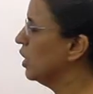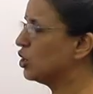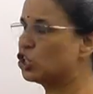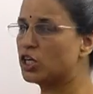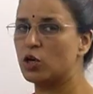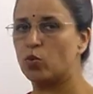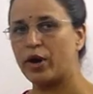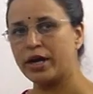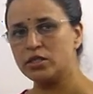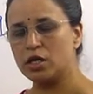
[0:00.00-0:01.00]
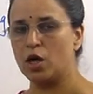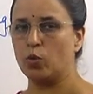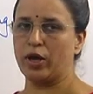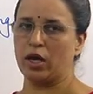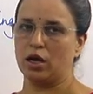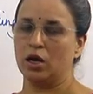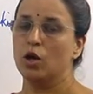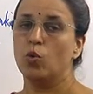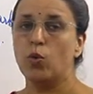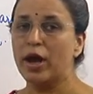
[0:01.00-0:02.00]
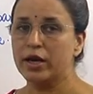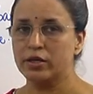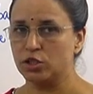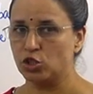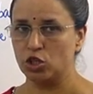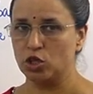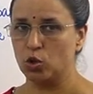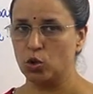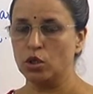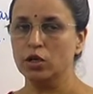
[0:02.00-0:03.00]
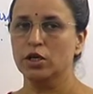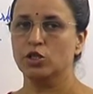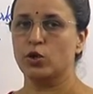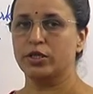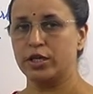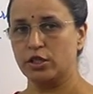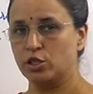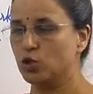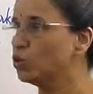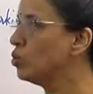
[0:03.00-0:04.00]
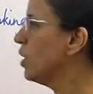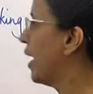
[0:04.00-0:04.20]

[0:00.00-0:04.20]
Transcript: She went away. Where did she go? So, it tells you